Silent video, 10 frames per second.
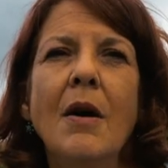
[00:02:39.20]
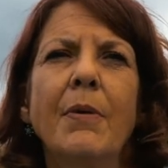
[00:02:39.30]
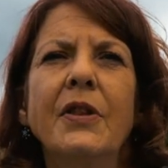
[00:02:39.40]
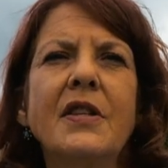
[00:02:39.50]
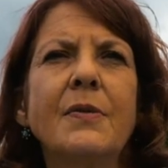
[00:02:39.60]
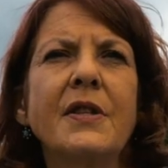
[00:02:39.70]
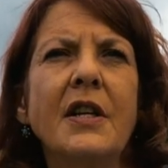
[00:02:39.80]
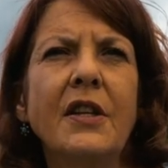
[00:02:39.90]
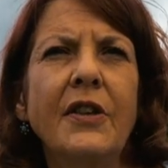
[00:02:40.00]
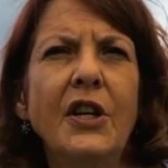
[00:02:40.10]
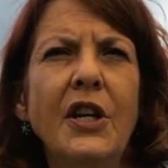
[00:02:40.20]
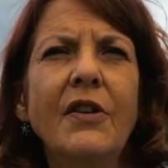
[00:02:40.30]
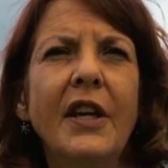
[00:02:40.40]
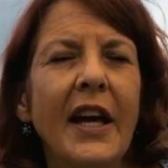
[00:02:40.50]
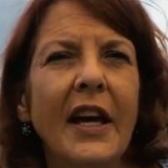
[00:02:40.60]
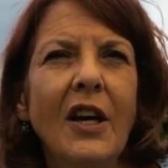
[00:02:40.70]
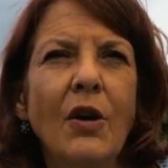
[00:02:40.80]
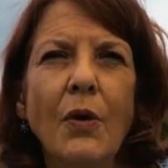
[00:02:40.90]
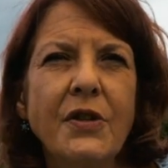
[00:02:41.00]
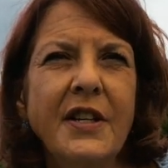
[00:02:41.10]
But this was under the new king,
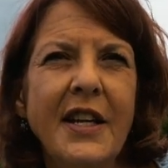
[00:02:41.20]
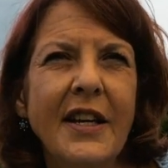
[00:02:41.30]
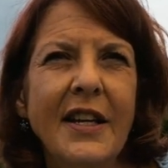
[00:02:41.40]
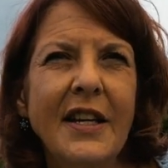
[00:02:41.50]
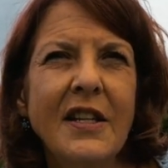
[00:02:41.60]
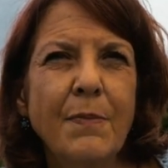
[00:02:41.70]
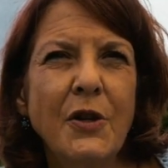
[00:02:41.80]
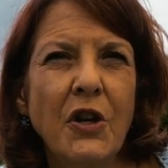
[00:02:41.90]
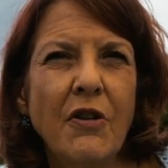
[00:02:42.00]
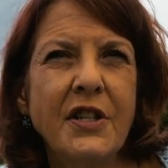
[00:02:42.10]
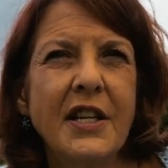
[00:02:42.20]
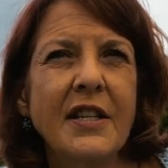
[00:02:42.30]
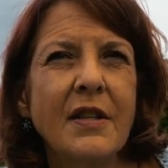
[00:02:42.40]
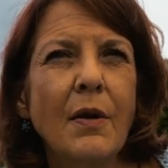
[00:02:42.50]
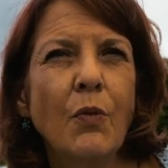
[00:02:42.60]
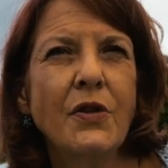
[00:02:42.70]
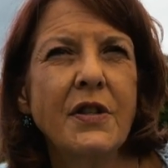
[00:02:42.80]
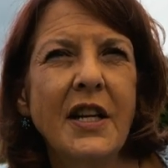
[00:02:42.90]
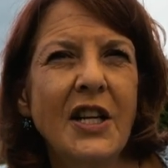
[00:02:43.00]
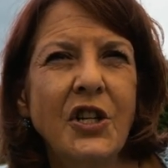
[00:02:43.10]
who wasn't yet in his majority, so it
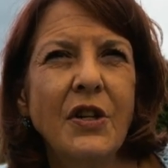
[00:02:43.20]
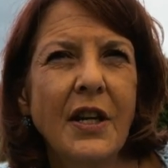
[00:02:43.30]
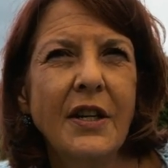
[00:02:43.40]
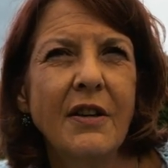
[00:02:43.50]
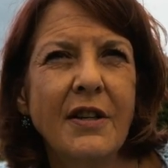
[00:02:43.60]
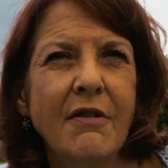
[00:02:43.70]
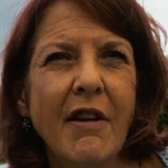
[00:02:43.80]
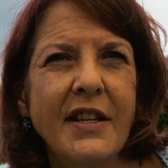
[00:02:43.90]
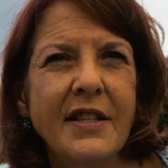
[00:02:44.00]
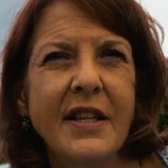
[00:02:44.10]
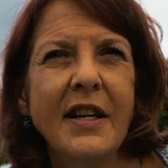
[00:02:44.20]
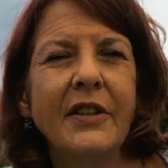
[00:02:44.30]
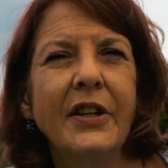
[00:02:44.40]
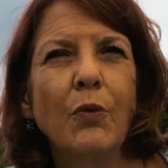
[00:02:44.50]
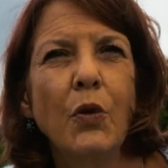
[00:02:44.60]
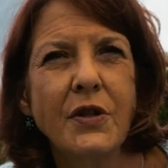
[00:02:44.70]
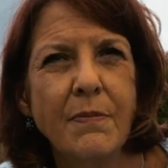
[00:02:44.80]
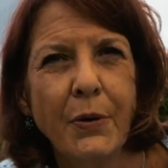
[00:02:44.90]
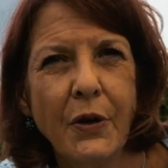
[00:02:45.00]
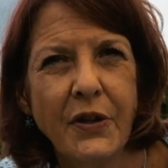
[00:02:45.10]
wasn't issued under his Great Seal, and it
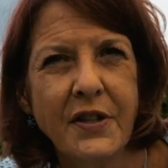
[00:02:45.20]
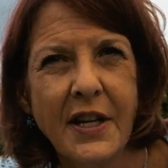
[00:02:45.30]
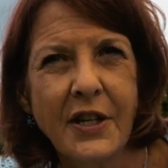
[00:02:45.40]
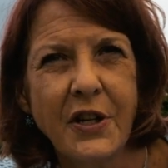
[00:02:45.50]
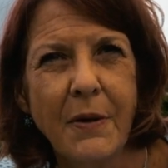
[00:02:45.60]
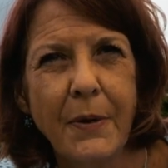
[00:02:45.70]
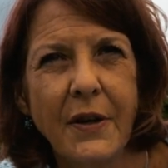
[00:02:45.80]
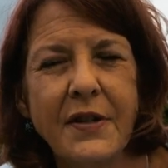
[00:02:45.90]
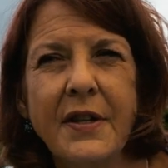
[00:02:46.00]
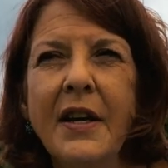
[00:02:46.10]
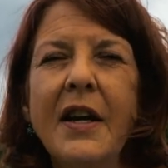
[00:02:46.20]
wasn't put on the statute books.